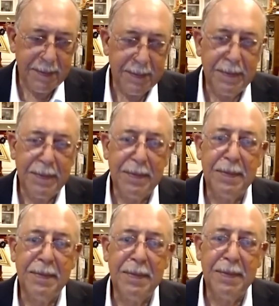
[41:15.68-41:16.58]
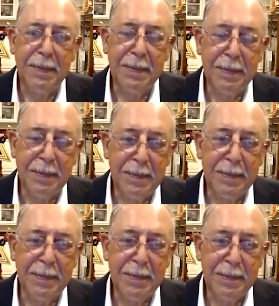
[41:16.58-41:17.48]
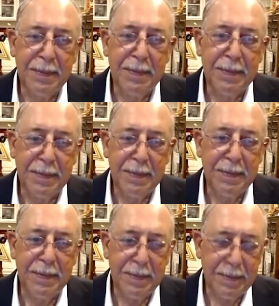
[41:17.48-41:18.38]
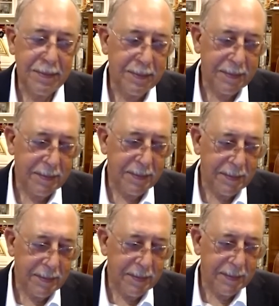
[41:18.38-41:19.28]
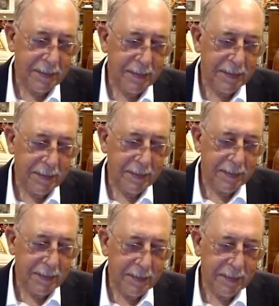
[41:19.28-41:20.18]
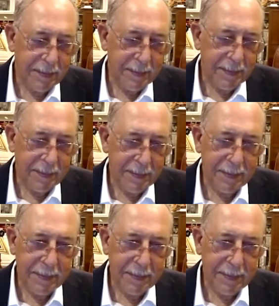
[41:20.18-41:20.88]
The person shown says nothing.